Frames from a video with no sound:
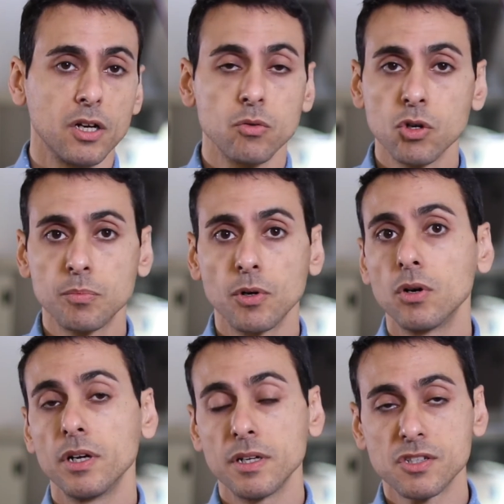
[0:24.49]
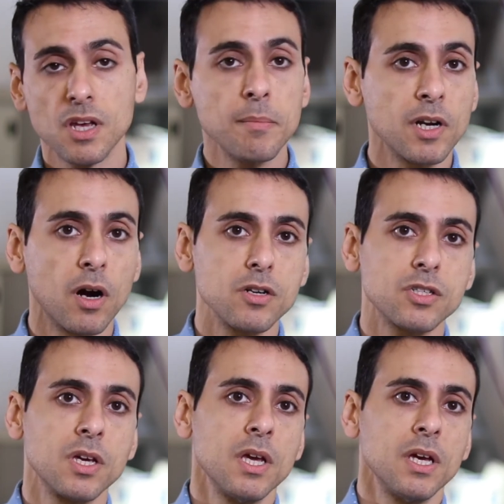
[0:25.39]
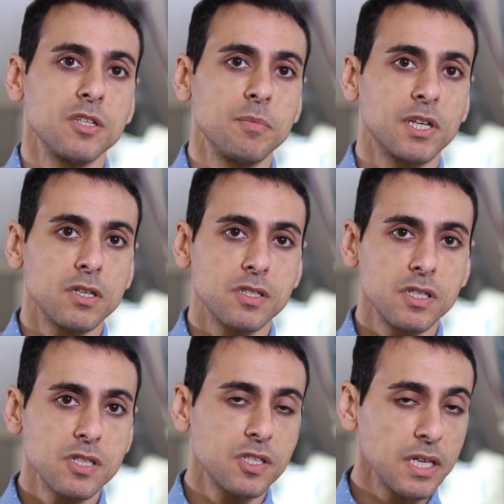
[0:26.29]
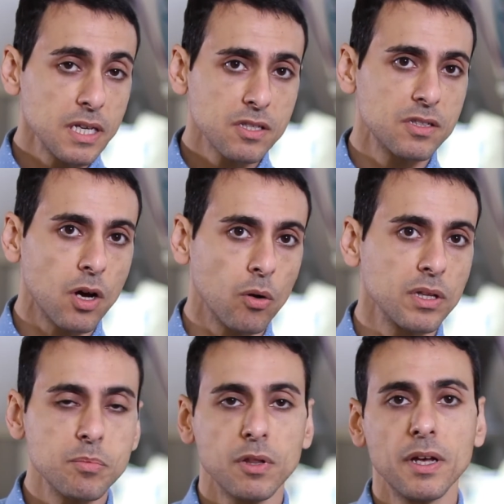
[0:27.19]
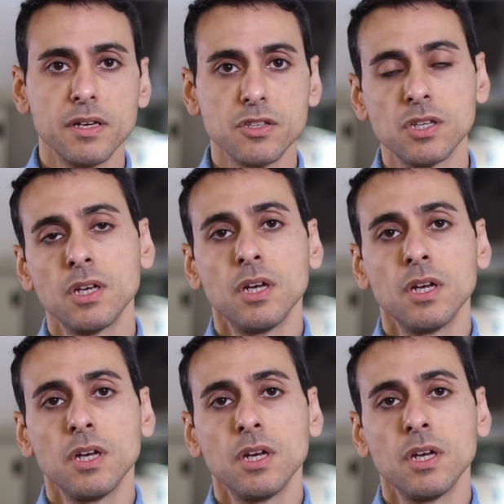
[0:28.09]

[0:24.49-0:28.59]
group and seminars is because this is the only place